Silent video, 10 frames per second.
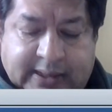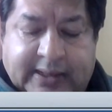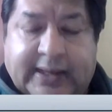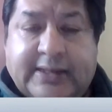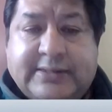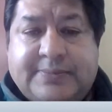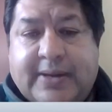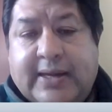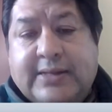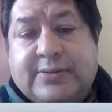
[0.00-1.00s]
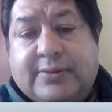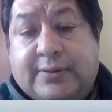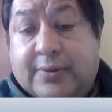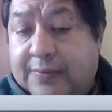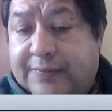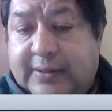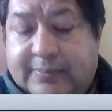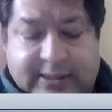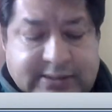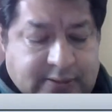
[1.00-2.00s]
It's based on Northfield,
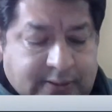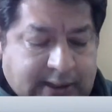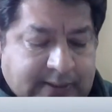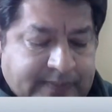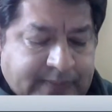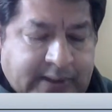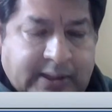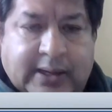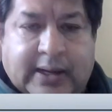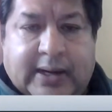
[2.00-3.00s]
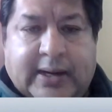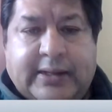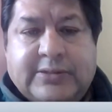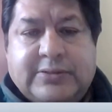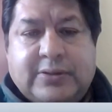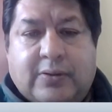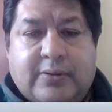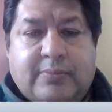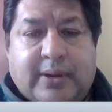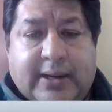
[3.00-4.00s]
Minnesota, and it's
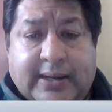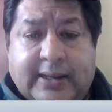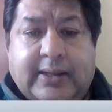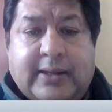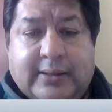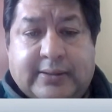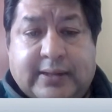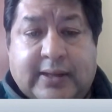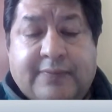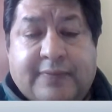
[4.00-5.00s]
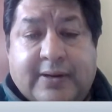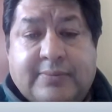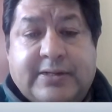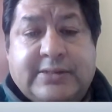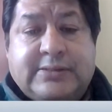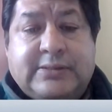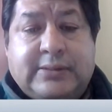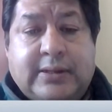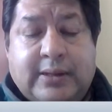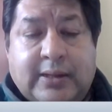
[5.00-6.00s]
owned by 10 farmers,
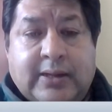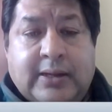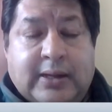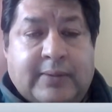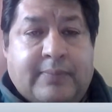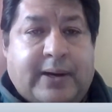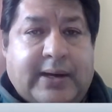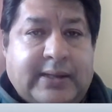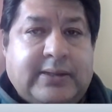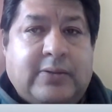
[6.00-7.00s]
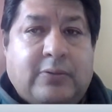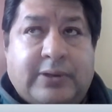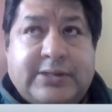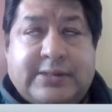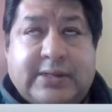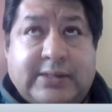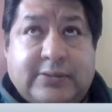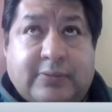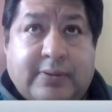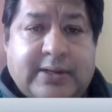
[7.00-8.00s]
but
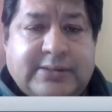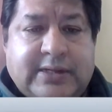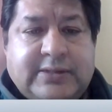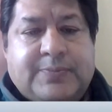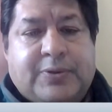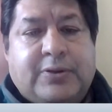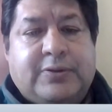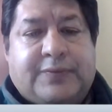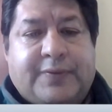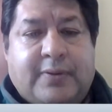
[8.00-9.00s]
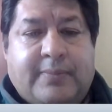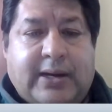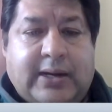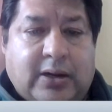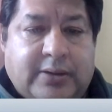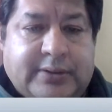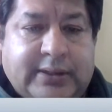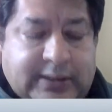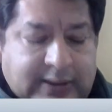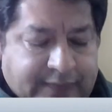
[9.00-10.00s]
we're gonna search produce from
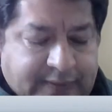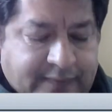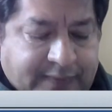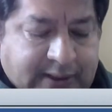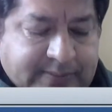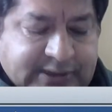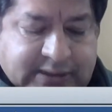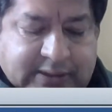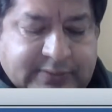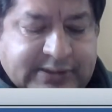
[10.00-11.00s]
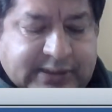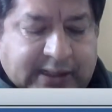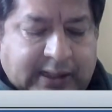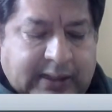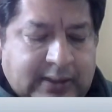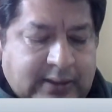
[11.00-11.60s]
100 different farms around the state.